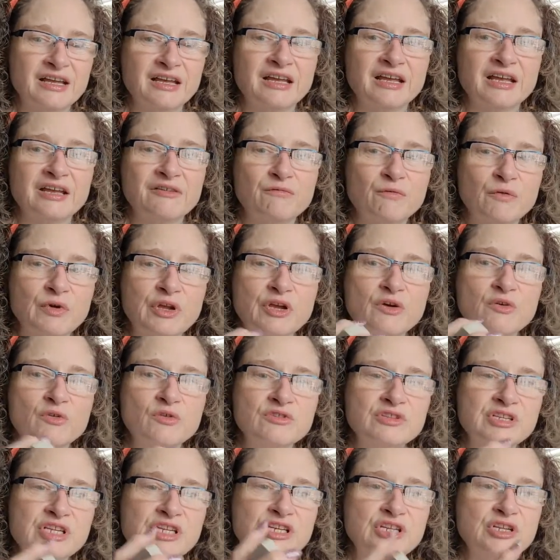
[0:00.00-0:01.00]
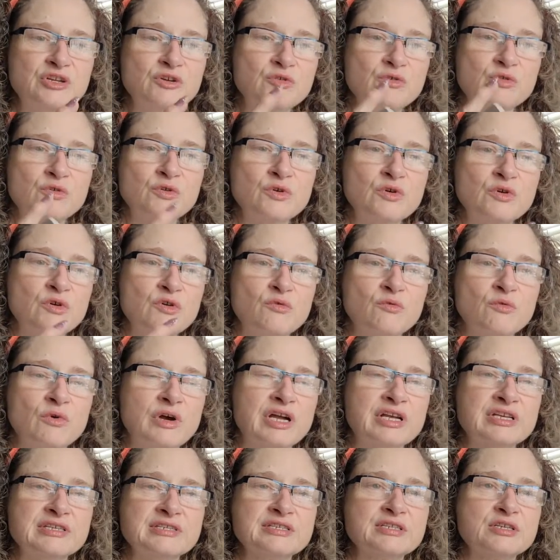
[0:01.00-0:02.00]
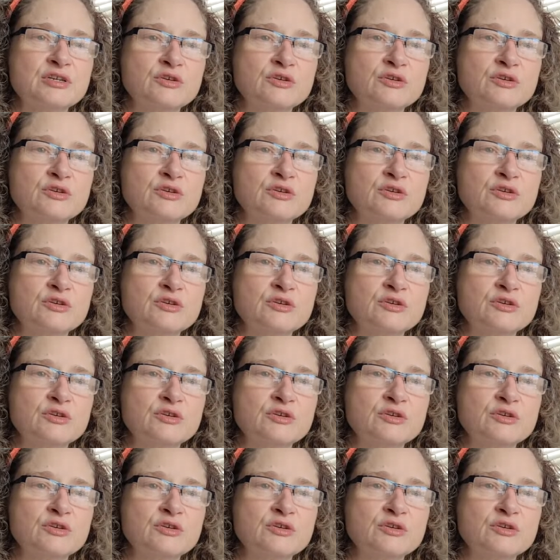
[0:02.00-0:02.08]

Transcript: if we only knew who it was